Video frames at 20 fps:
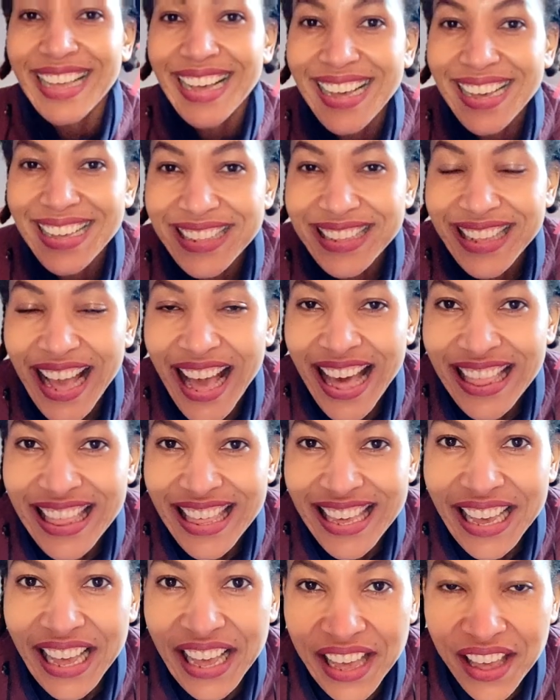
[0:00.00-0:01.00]
Guys, I
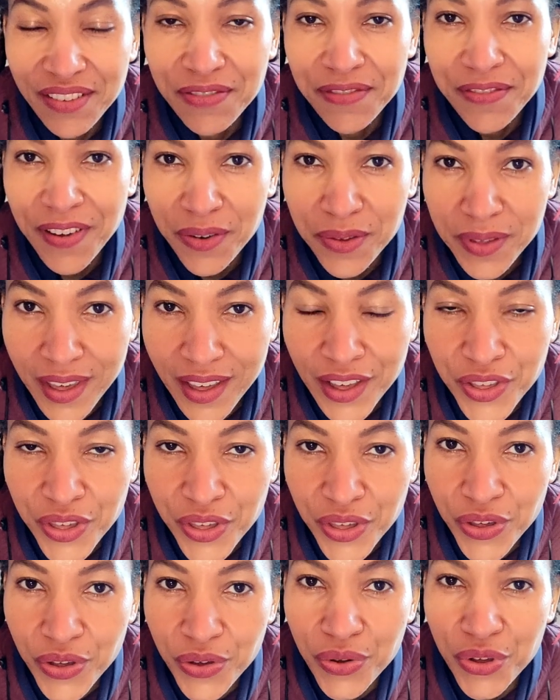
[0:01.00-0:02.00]
think I have found a
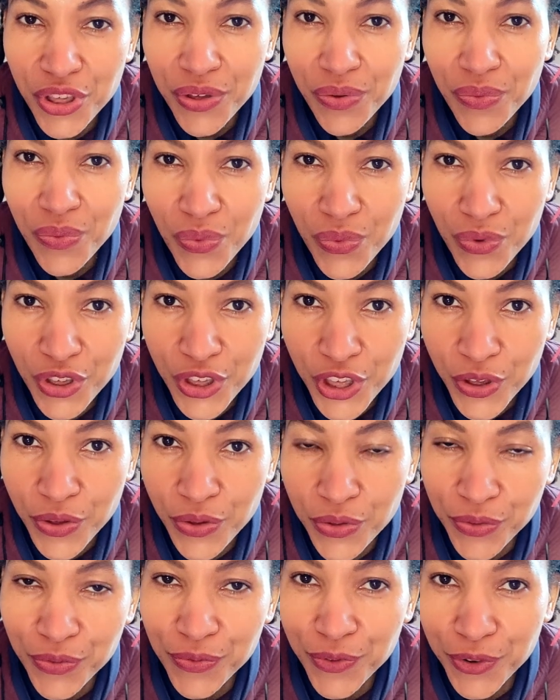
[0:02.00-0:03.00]
new
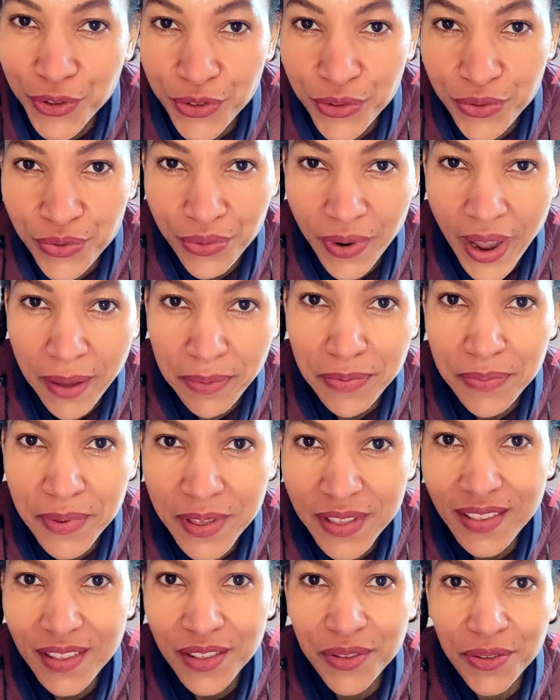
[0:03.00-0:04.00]
use for scrap
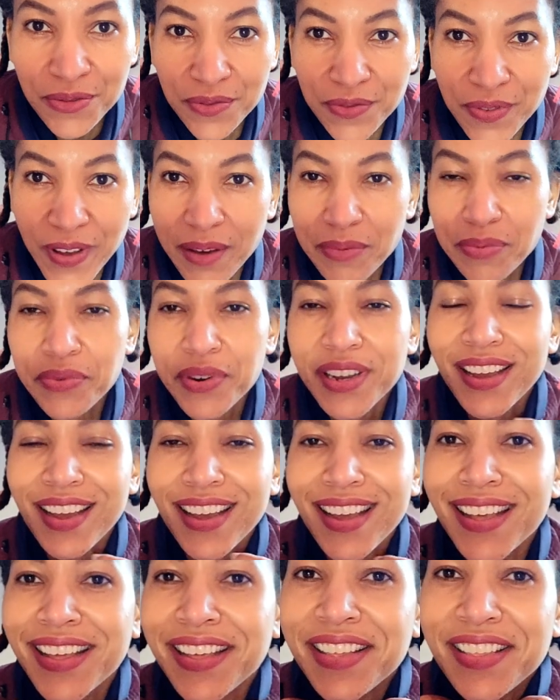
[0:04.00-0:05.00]
pieces of fabric.
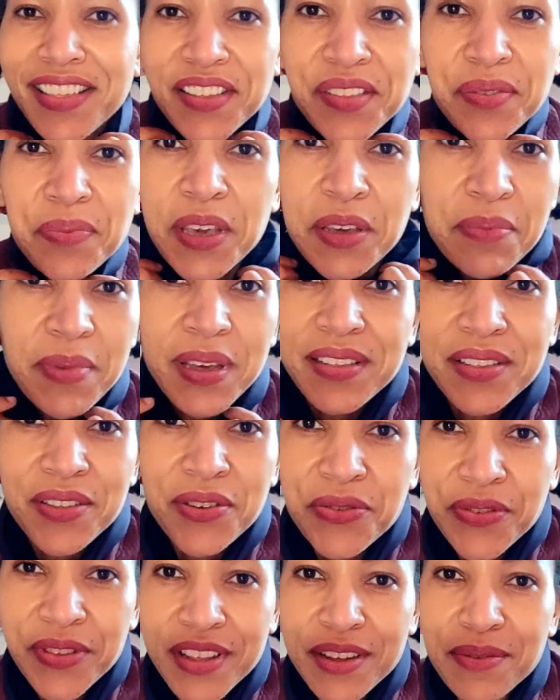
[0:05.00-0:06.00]
Just make
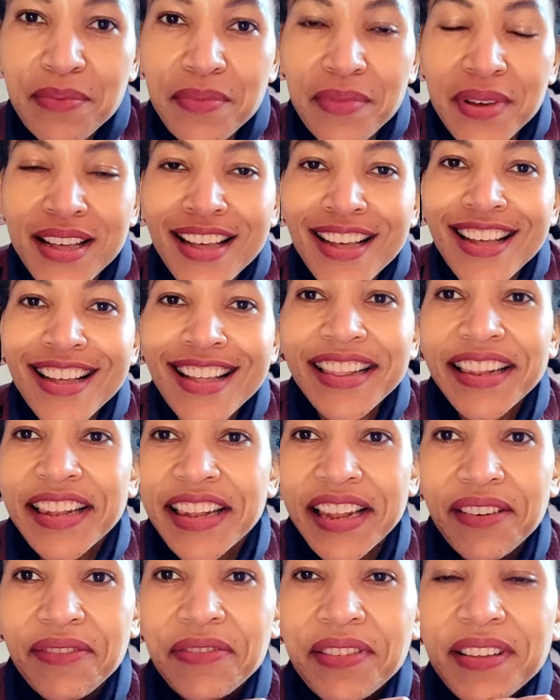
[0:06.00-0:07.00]
myself some
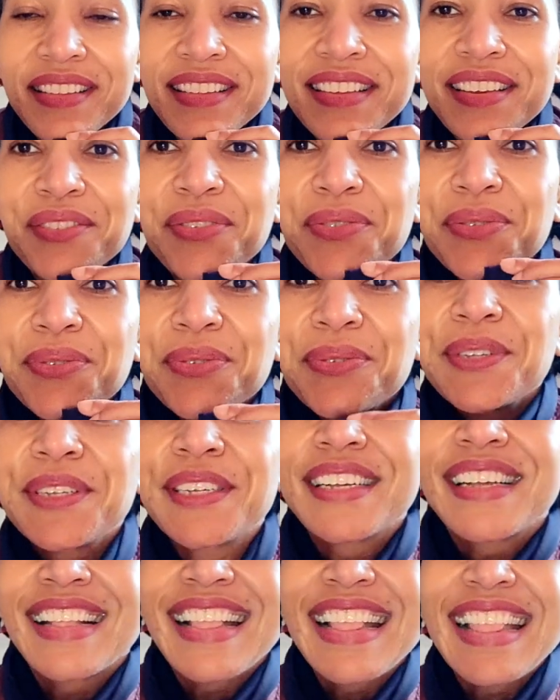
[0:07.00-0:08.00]
lovely little
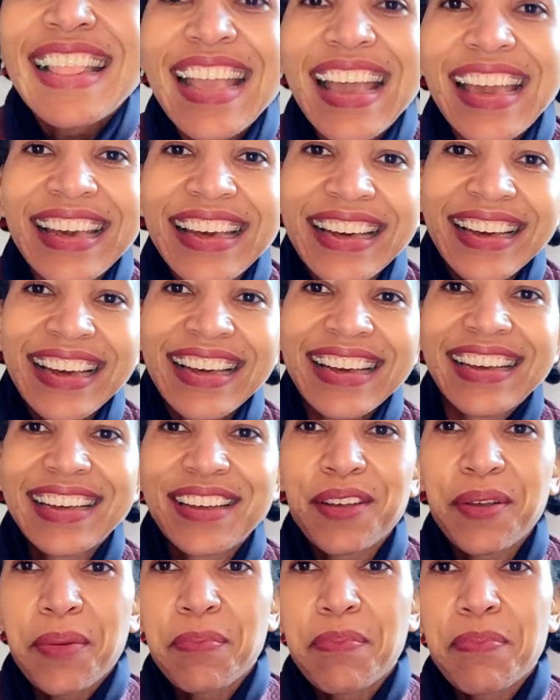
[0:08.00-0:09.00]
neck
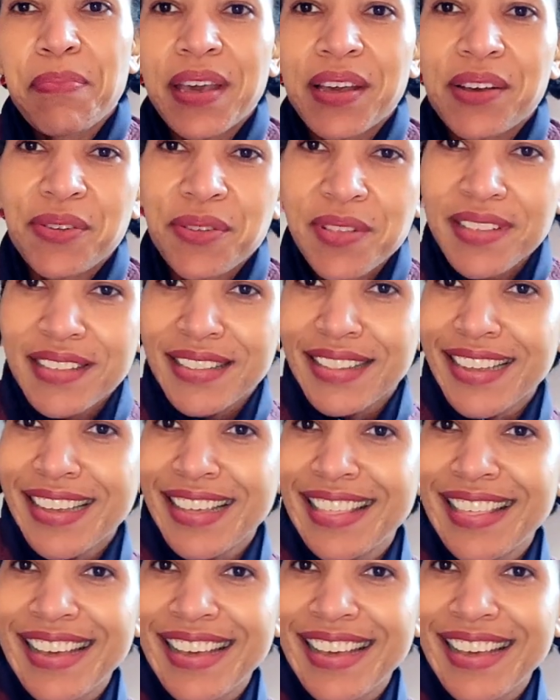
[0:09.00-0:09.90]
belts like